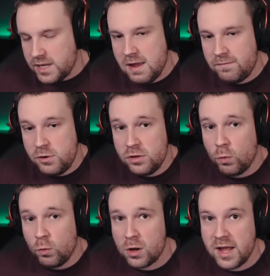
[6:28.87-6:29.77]
If you, the
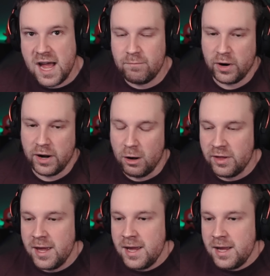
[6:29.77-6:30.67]
Warlock, have more health.
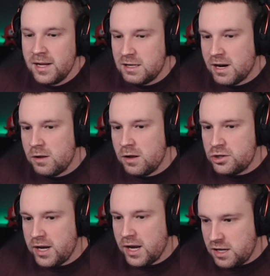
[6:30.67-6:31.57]

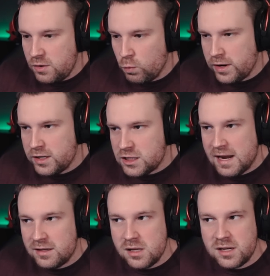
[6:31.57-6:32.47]
Demonology is the one
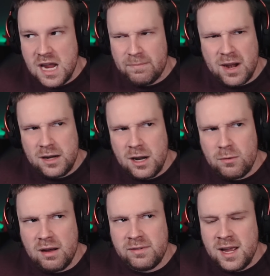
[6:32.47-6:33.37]
spec in the game that I know
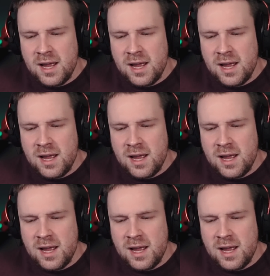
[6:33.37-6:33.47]
of